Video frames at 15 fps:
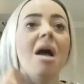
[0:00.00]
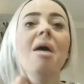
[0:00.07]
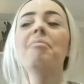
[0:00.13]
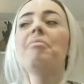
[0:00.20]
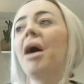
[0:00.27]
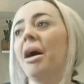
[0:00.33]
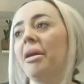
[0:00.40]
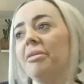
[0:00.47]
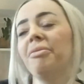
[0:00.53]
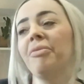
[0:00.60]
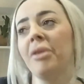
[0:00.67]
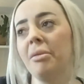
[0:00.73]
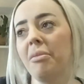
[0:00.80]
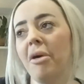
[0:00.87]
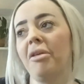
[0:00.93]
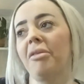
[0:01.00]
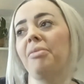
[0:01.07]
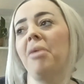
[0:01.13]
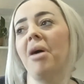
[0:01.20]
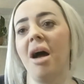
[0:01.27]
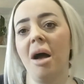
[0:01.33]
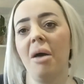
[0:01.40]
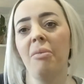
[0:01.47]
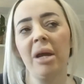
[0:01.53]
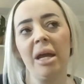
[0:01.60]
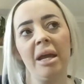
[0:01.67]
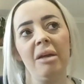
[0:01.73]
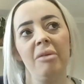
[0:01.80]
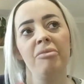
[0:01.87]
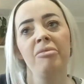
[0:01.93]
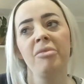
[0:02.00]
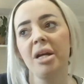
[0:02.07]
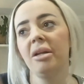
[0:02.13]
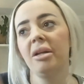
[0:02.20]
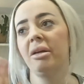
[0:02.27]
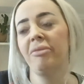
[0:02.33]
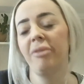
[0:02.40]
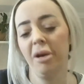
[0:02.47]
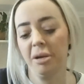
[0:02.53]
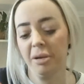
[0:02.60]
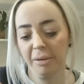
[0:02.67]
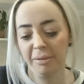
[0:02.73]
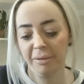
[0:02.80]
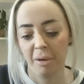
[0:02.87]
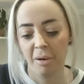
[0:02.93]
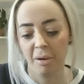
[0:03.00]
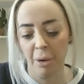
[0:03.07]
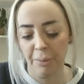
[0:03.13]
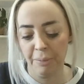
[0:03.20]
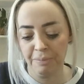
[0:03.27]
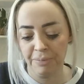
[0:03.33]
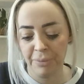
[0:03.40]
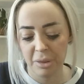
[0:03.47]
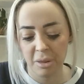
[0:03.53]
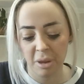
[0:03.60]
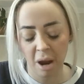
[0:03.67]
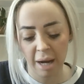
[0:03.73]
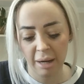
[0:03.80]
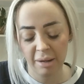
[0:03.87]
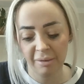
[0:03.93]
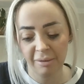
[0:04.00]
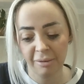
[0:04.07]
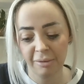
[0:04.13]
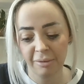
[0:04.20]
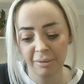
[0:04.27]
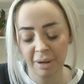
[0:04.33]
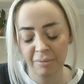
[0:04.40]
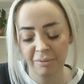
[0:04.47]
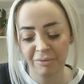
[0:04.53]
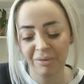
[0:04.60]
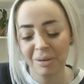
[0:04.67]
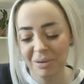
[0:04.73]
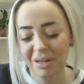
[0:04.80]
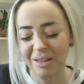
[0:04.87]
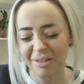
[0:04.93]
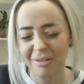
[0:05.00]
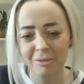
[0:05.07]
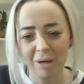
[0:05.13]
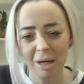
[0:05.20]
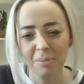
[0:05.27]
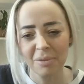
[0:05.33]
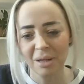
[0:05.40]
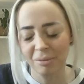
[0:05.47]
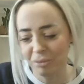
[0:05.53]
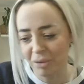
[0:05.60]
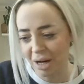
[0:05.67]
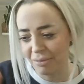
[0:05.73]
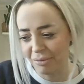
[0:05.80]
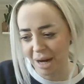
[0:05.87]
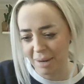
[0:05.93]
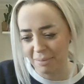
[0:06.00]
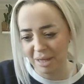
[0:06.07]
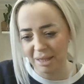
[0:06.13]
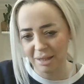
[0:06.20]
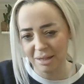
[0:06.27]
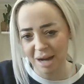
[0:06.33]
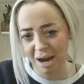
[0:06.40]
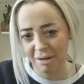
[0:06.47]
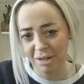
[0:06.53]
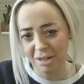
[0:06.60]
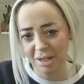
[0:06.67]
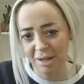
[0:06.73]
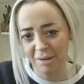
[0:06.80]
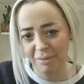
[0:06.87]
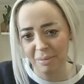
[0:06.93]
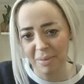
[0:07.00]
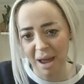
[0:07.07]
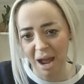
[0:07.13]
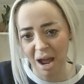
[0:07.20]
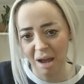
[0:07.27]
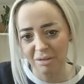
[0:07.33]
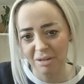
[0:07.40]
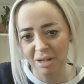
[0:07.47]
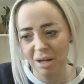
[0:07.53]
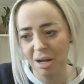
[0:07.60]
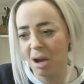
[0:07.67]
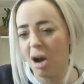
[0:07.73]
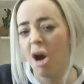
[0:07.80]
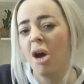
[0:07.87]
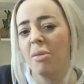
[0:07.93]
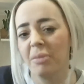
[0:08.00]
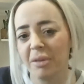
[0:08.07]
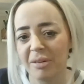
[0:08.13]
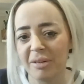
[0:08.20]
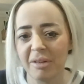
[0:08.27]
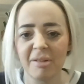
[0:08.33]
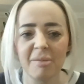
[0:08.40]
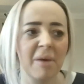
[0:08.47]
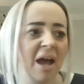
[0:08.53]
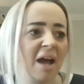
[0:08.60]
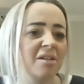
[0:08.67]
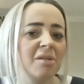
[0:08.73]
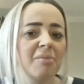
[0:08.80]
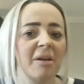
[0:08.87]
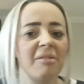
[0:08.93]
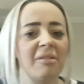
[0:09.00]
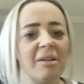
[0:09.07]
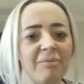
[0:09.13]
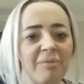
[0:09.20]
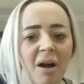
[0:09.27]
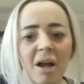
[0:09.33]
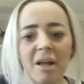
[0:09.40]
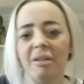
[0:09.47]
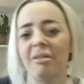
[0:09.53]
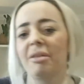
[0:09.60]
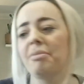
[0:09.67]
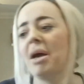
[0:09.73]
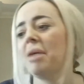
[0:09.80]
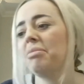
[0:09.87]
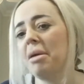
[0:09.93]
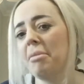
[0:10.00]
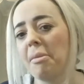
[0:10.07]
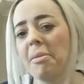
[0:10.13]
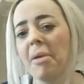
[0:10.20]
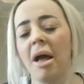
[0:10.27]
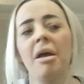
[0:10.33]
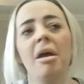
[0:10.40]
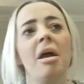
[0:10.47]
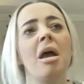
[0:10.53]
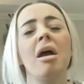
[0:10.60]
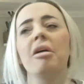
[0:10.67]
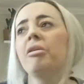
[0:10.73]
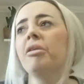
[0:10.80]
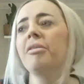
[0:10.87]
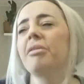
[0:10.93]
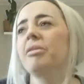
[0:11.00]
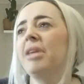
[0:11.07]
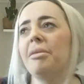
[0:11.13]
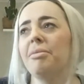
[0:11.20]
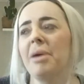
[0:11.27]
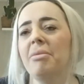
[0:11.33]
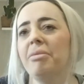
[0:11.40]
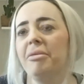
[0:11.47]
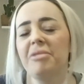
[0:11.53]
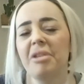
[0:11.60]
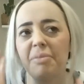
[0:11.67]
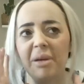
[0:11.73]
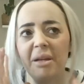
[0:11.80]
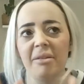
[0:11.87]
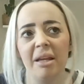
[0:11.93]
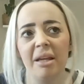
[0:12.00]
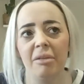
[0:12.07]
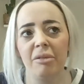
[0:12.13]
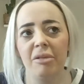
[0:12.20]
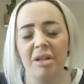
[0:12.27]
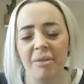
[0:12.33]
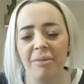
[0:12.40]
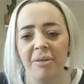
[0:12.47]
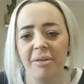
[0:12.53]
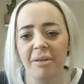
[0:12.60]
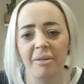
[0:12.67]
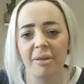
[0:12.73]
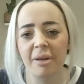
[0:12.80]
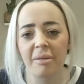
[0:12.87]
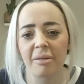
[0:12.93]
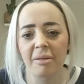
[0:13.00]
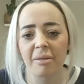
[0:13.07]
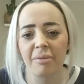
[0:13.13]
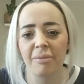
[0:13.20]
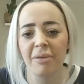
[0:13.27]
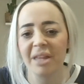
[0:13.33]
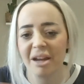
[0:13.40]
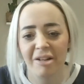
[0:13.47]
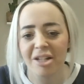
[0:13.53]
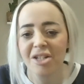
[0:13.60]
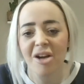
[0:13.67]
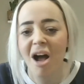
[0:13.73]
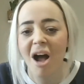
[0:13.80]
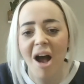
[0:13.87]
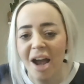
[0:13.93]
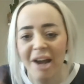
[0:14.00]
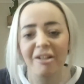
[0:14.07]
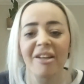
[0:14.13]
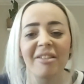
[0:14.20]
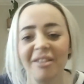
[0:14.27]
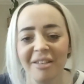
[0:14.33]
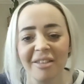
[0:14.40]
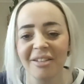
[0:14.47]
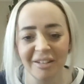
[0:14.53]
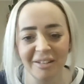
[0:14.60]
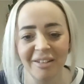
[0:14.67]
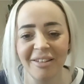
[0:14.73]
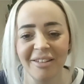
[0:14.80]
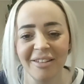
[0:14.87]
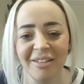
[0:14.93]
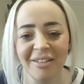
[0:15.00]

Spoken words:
But for the most part, we really focus on flipping the script and reframing the narrative about homelessness, about domestic violence, about blah, blah, blah. Because these people have just been seen through deficits lenses for their entire existence.